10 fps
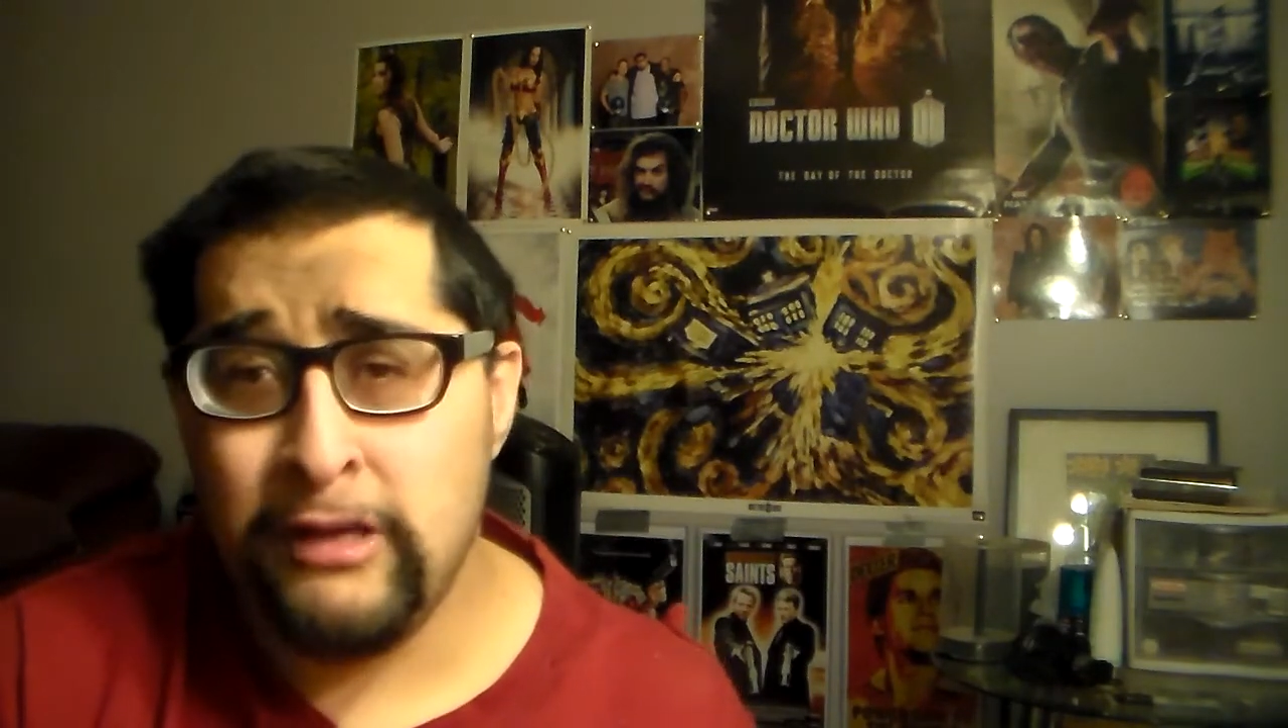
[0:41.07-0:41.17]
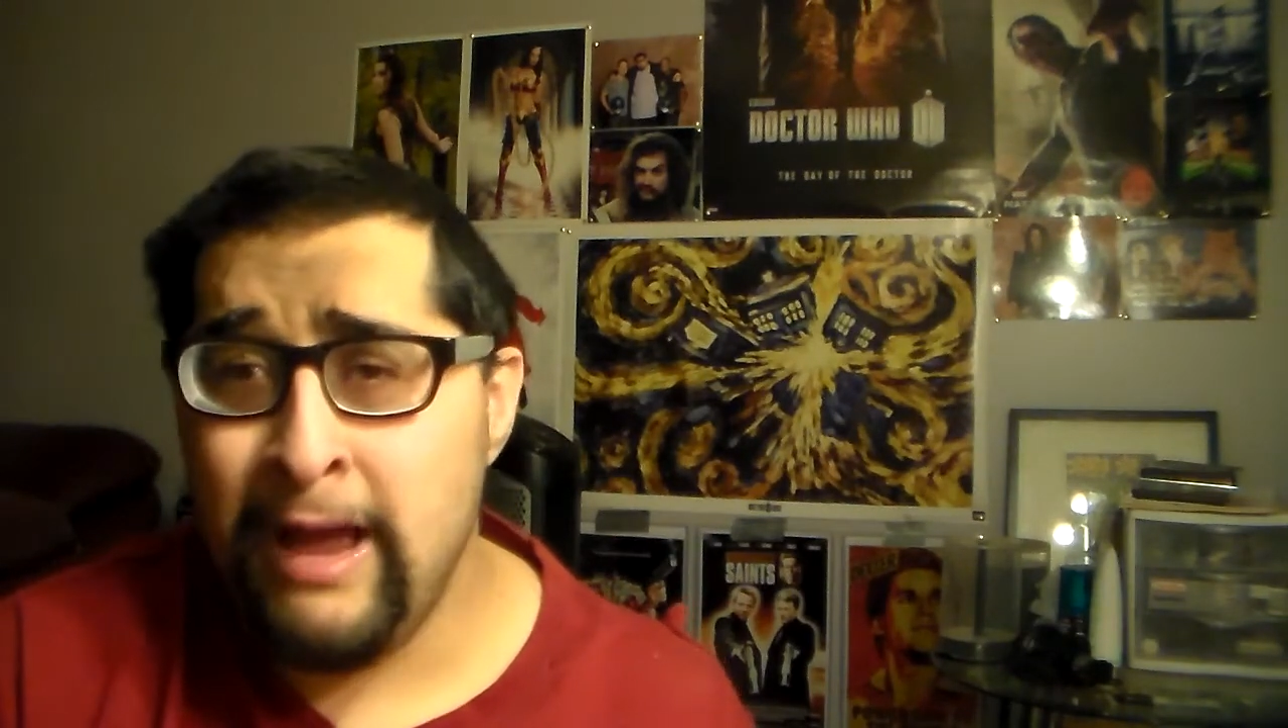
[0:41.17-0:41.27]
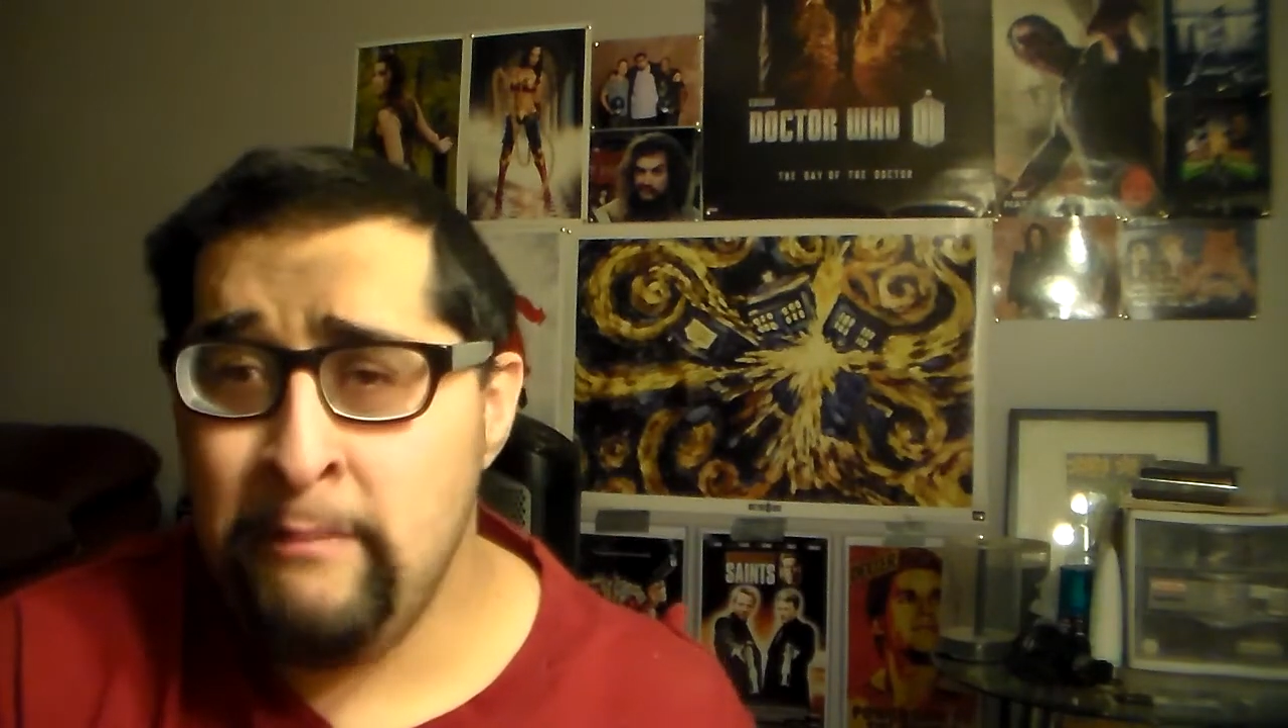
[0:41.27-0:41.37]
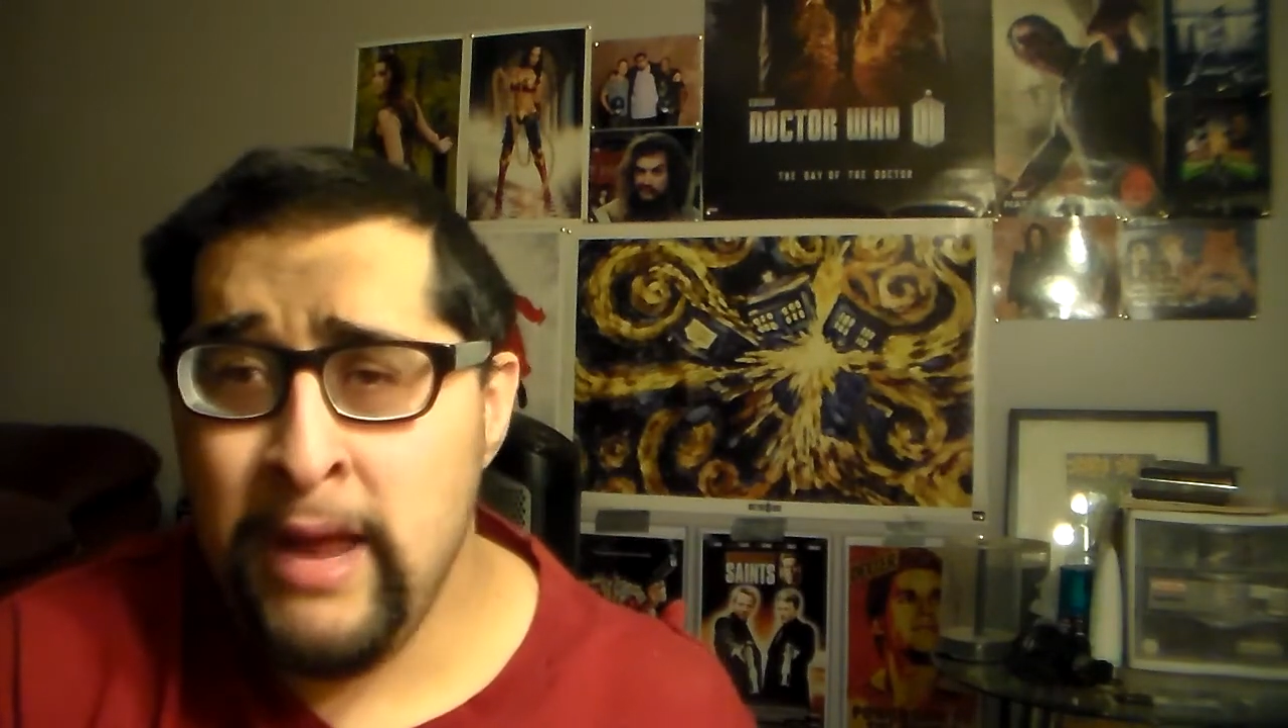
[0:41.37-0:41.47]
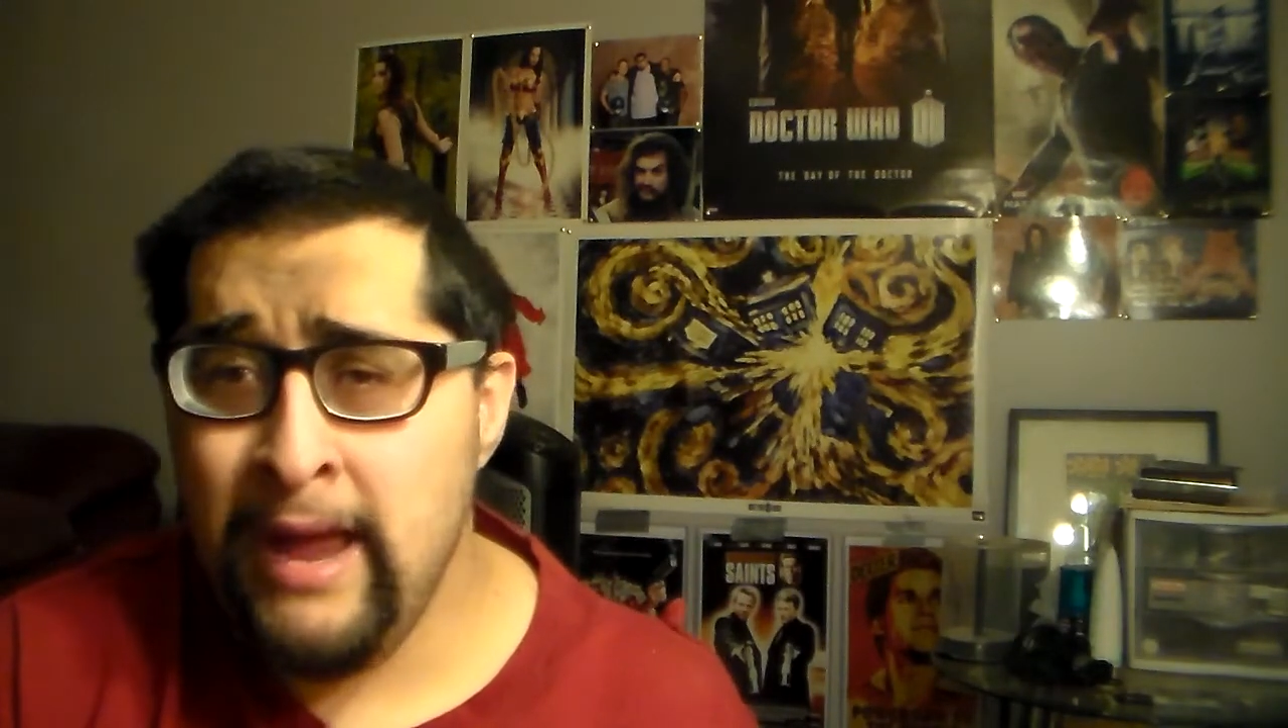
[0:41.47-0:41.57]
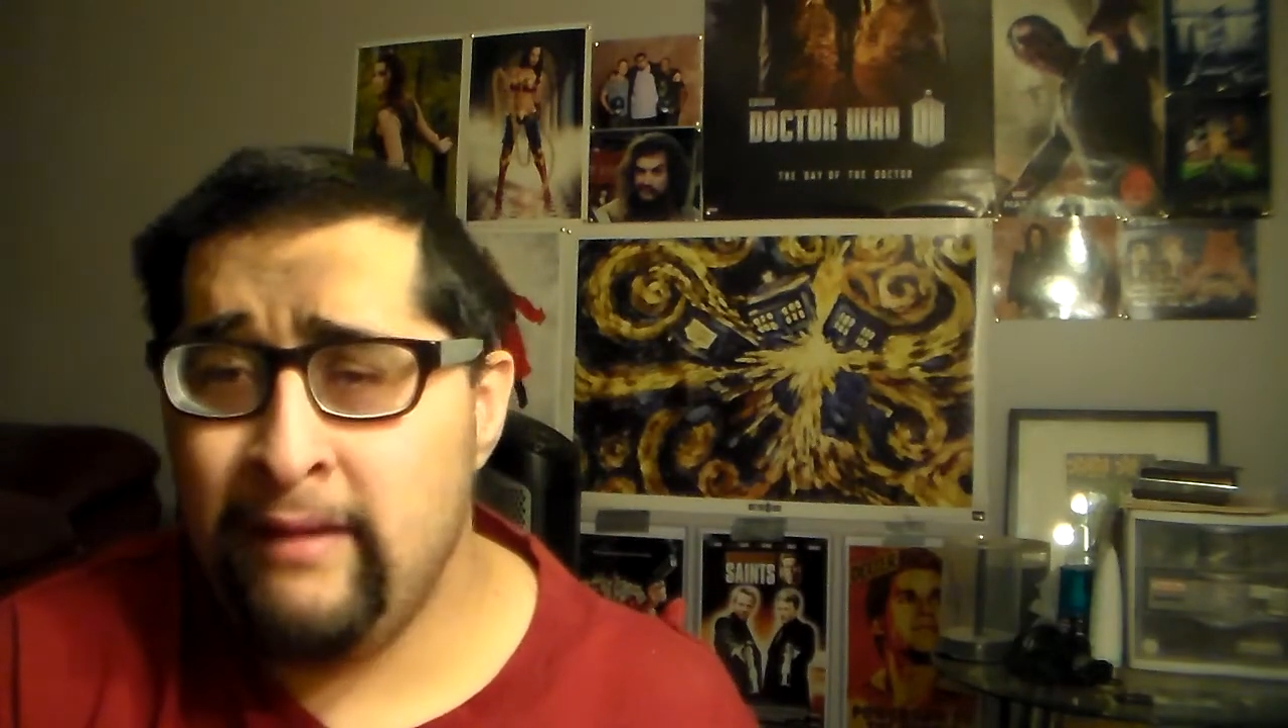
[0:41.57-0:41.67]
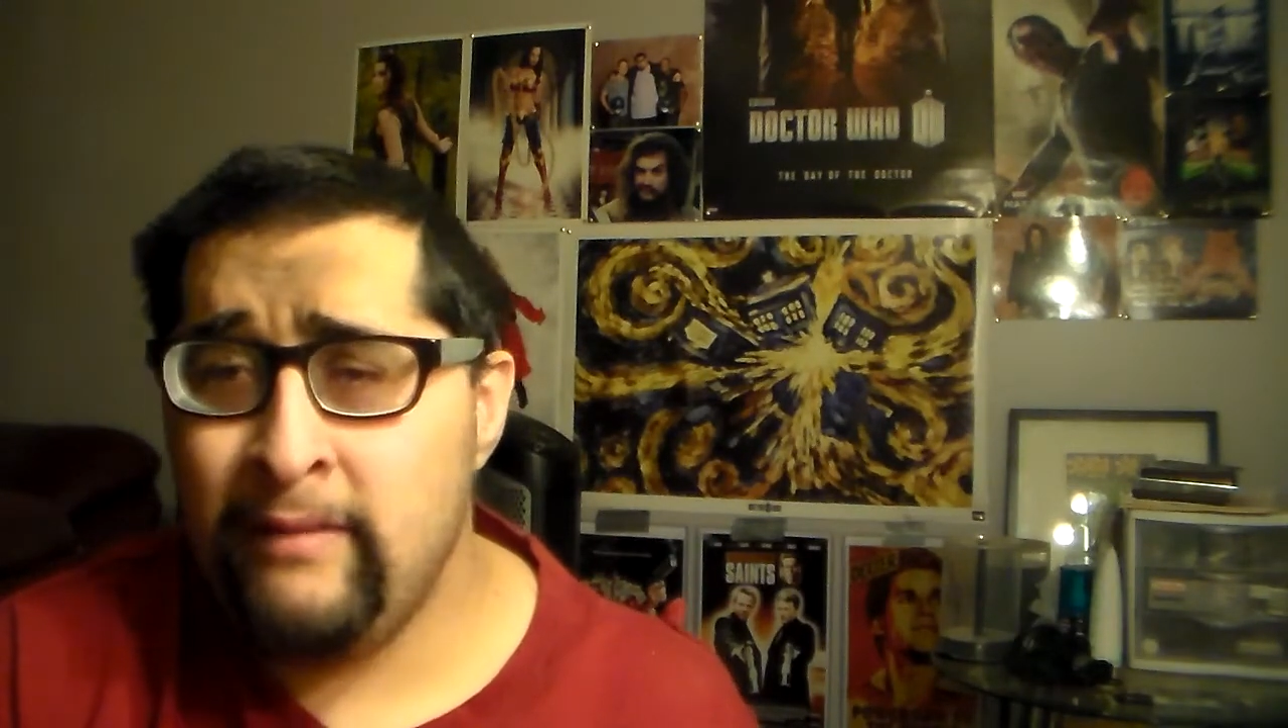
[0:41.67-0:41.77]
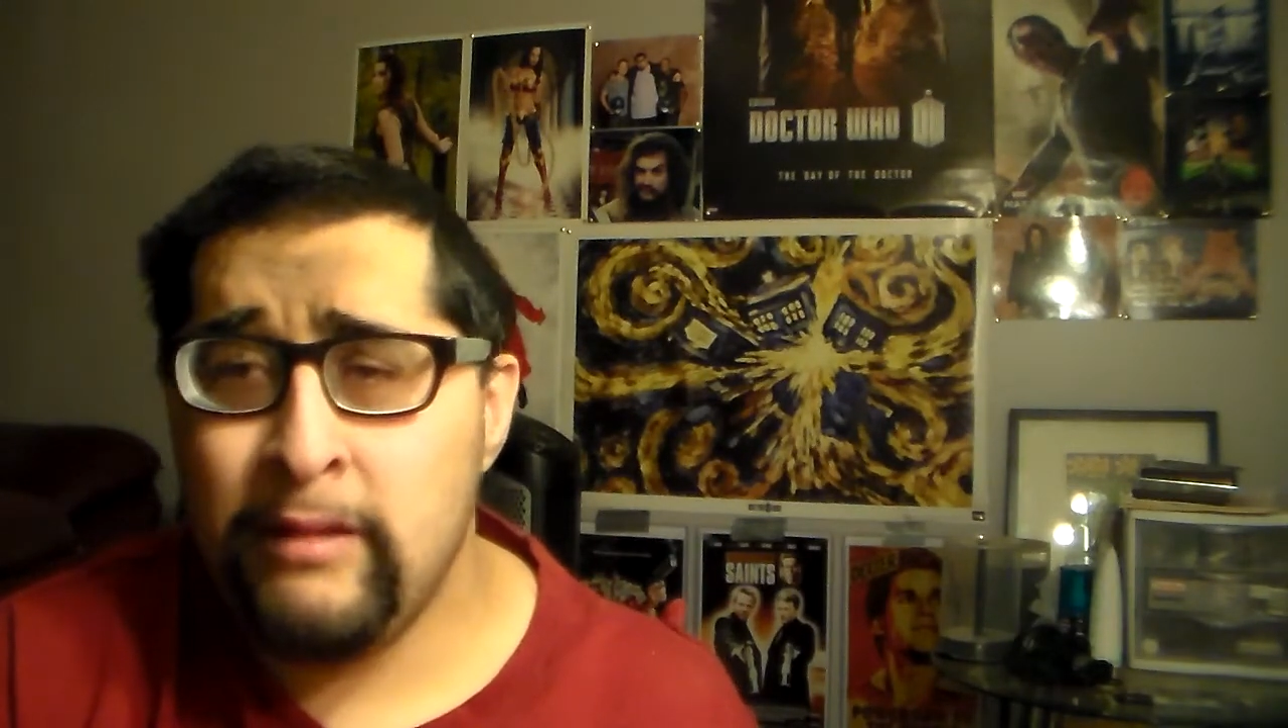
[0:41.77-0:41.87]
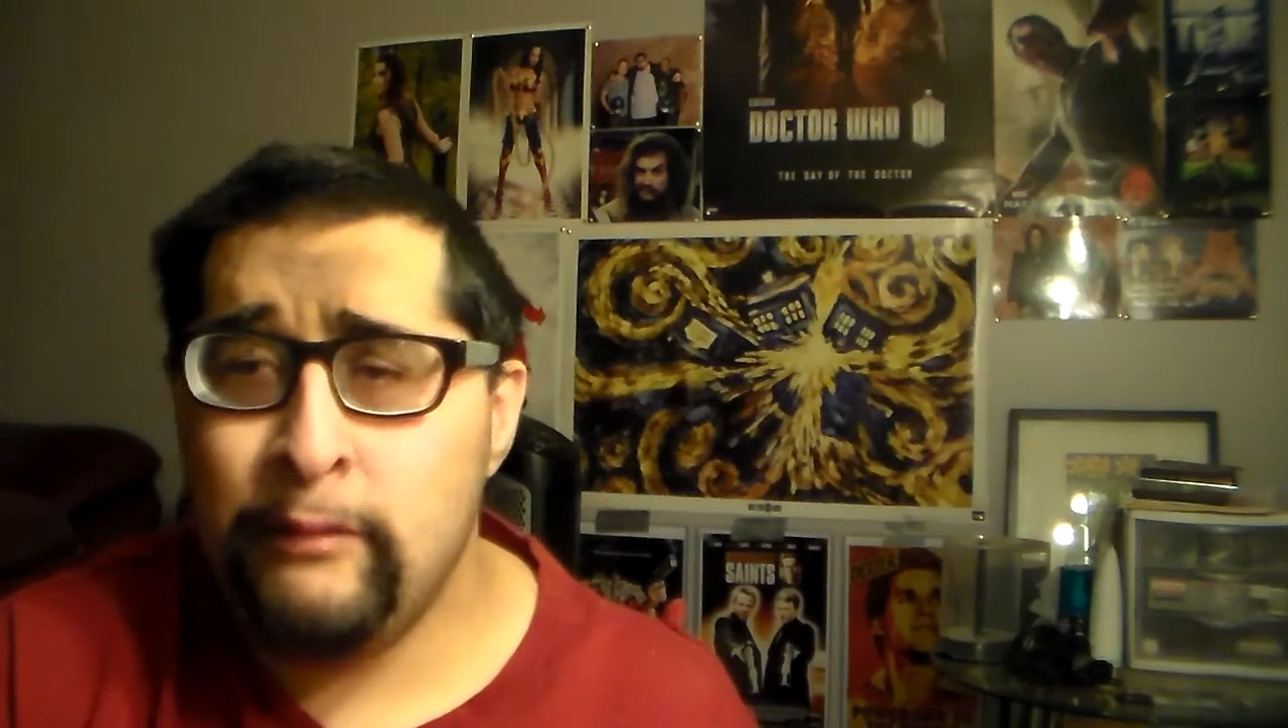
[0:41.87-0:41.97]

I may have